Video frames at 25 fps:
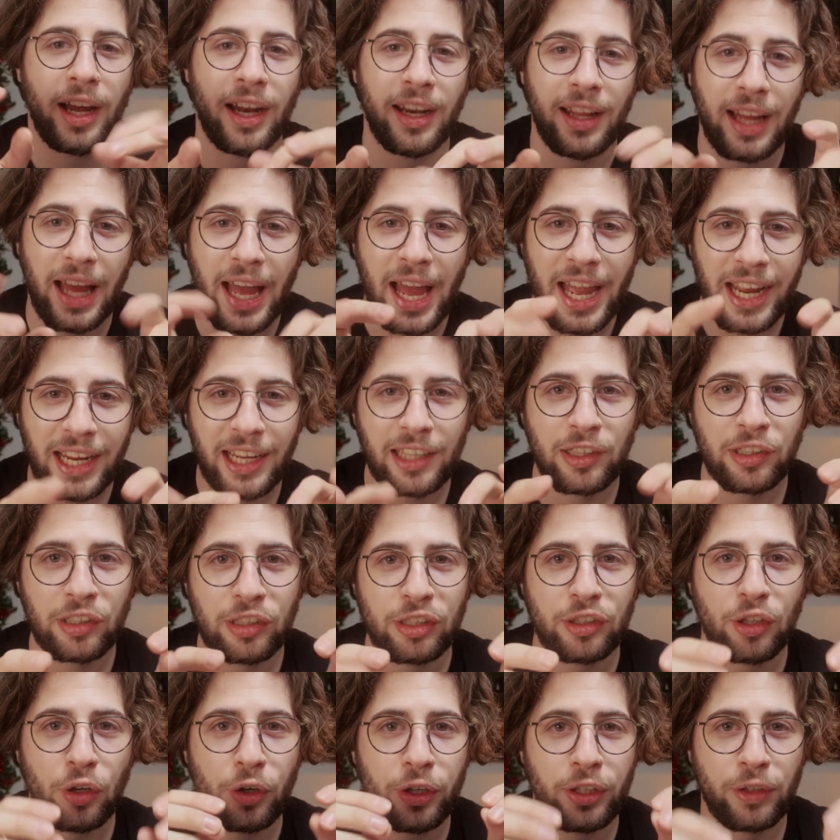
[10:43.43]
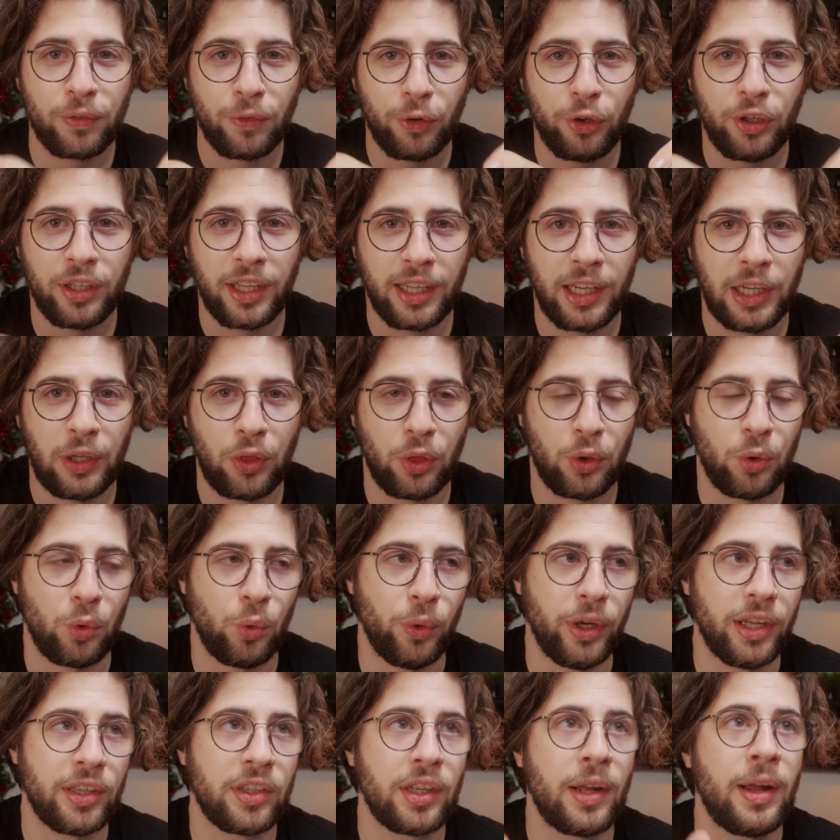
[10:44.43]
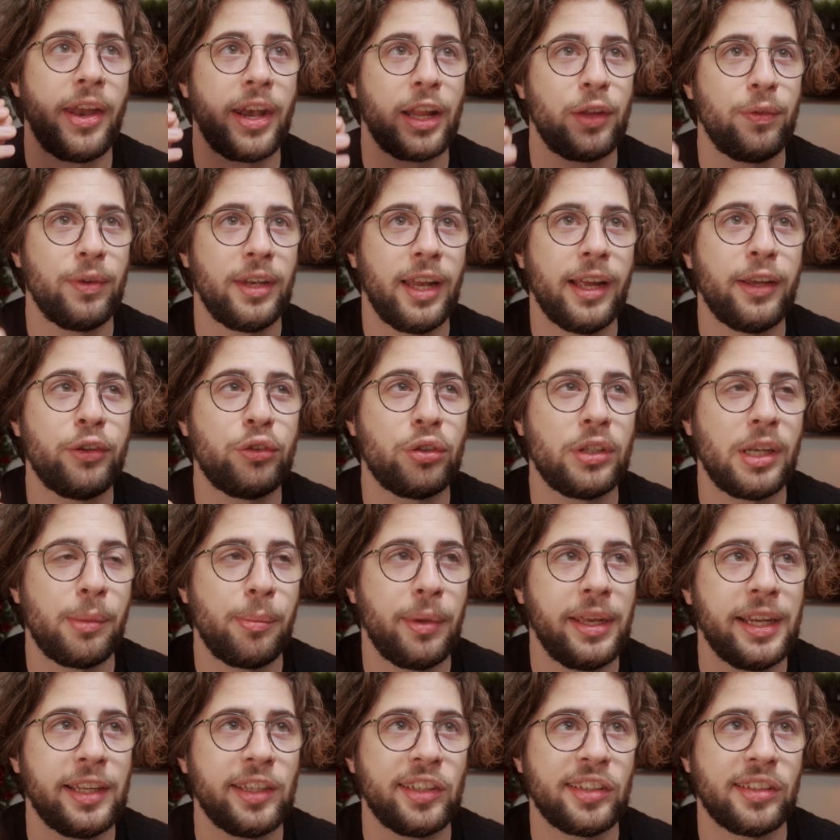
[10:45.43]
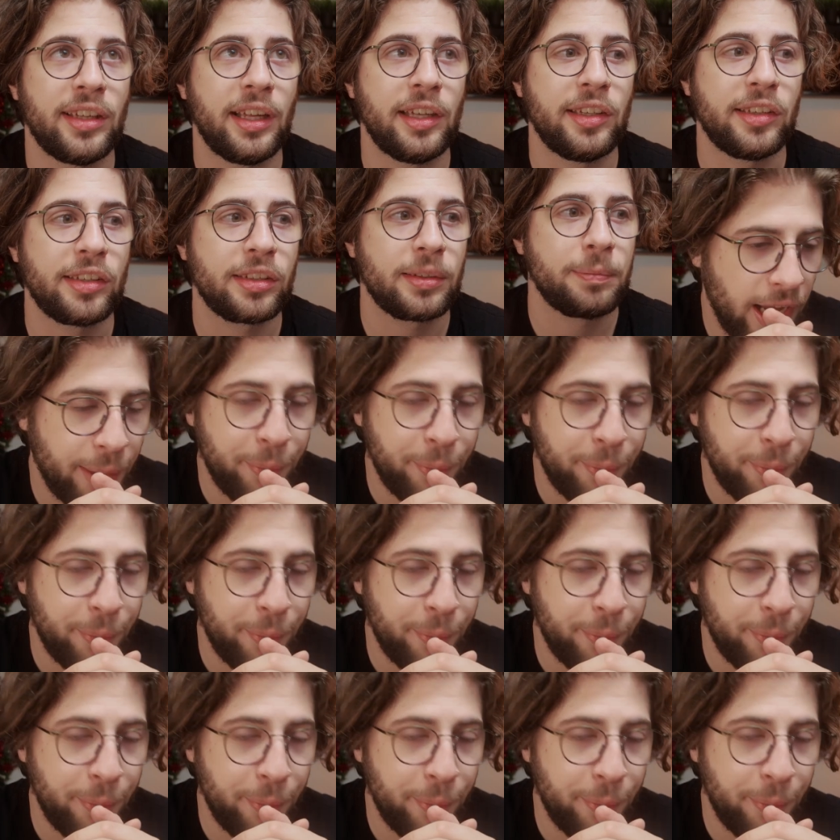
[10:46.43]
And I can start working through it and it will actually make sense.